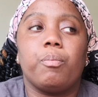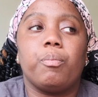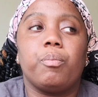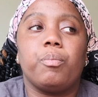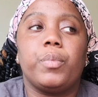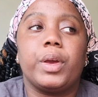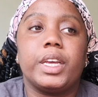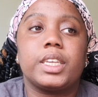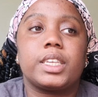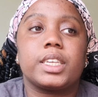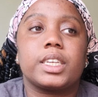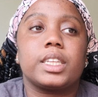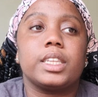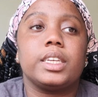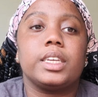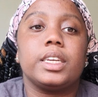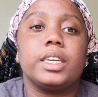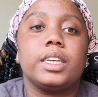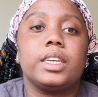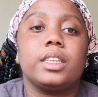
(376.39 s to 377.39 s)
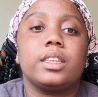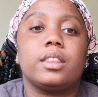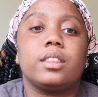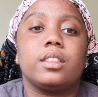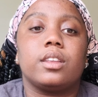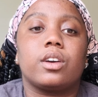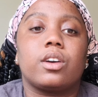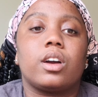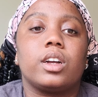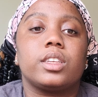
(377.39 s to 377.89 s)
basically,
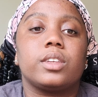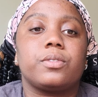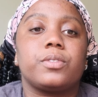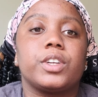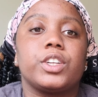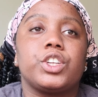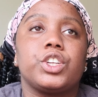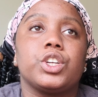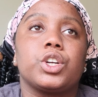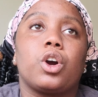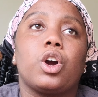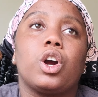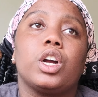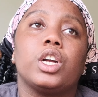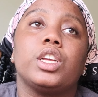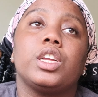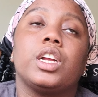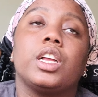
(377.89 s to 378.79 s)
the Cartafreccia card